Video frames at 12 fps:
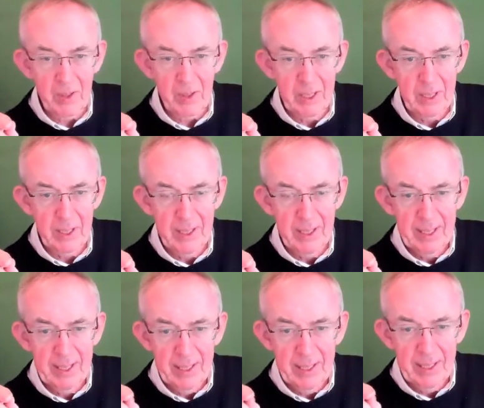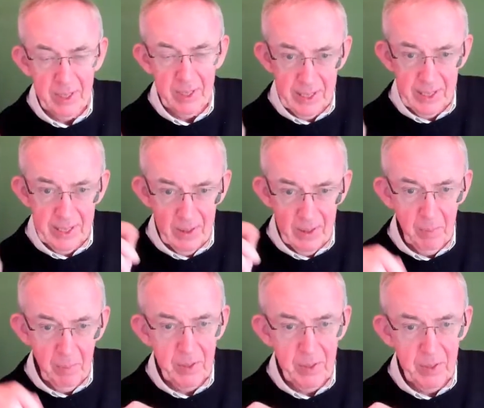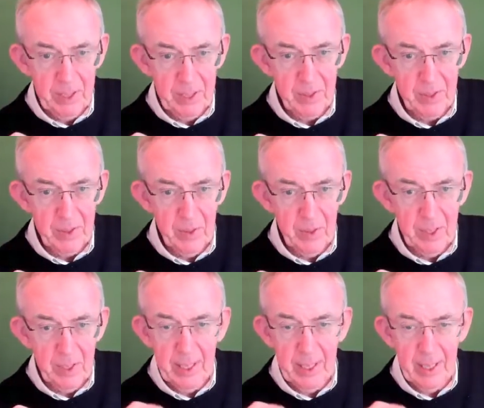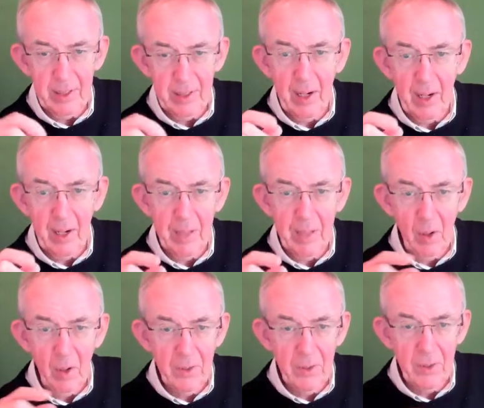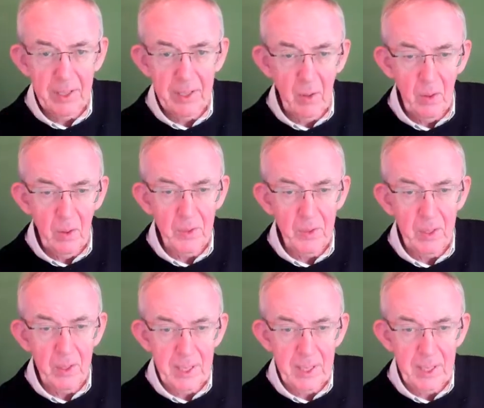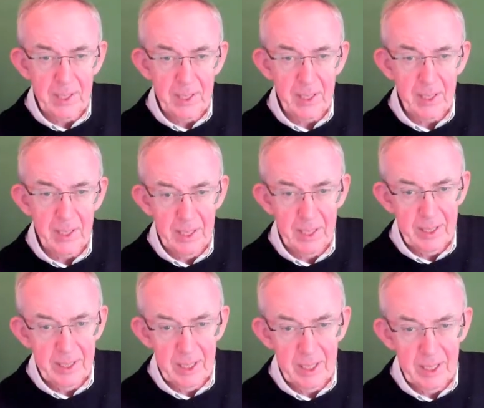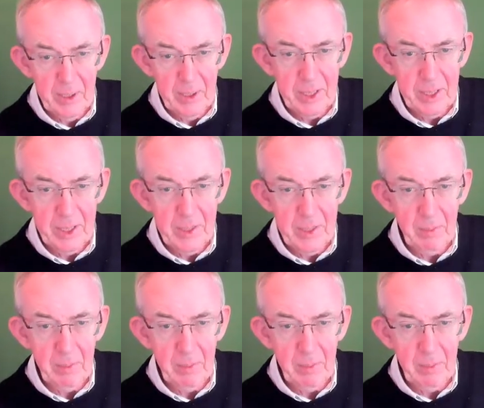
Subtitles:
which is down in both our carousels, and I'm on the Audio Technica AT2020 microphone,